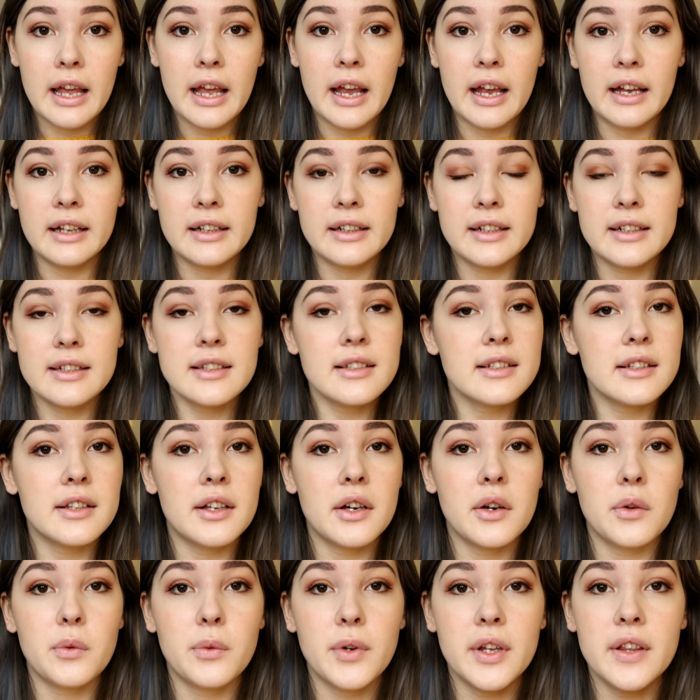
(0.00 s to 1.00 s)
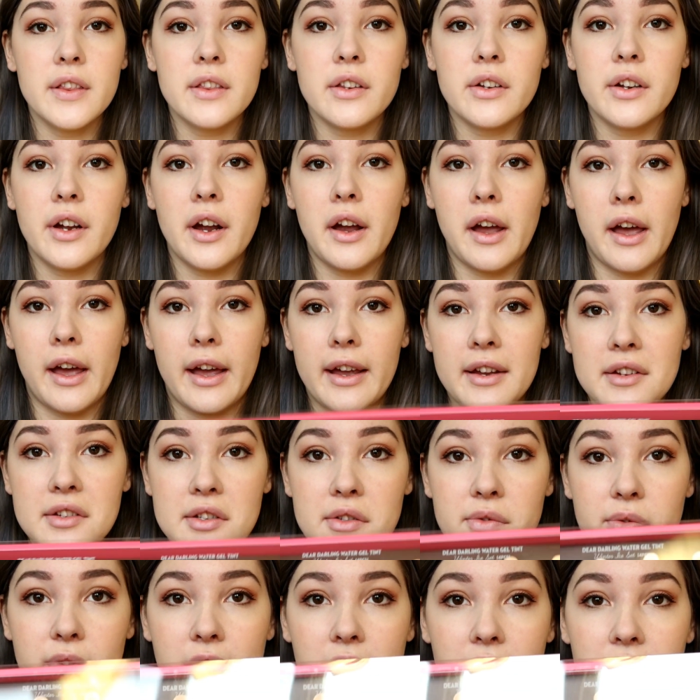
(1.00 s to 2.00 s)
and it's the Winter
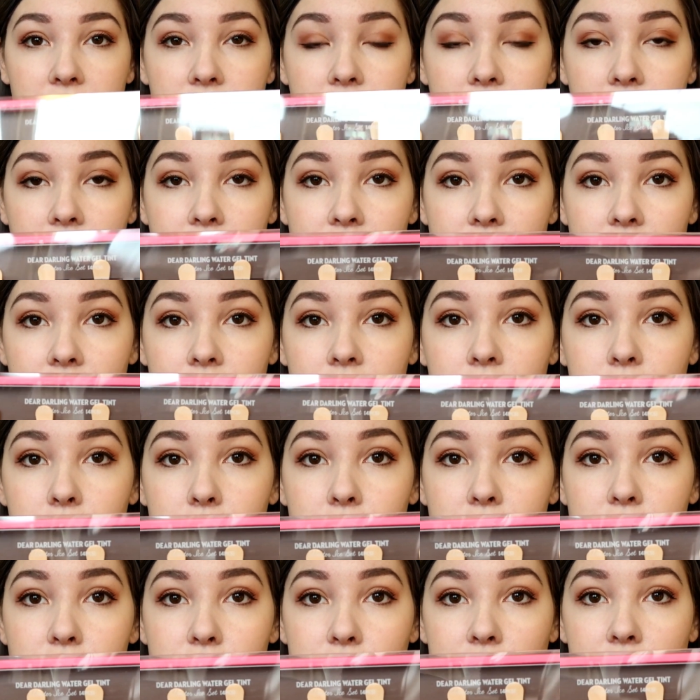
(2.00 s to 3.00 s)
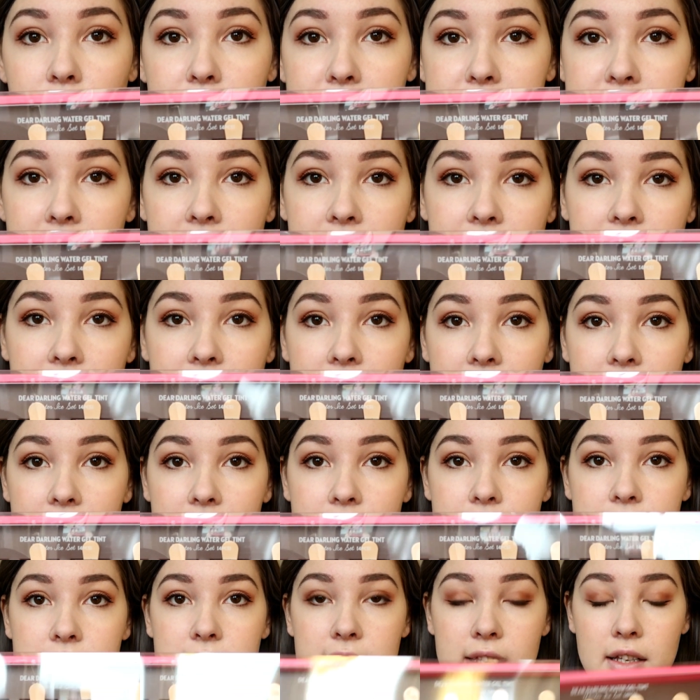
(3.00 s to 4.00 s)
Ice variation, which looks like
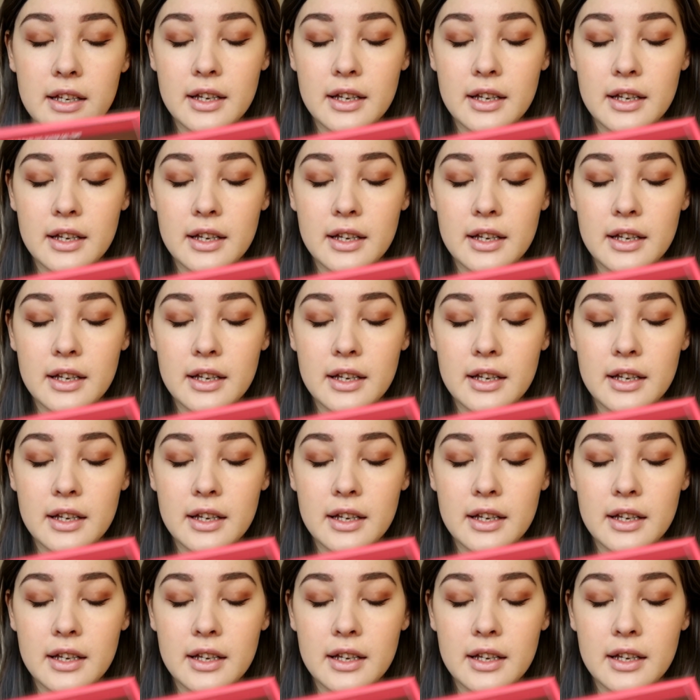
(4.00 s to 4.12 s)
this.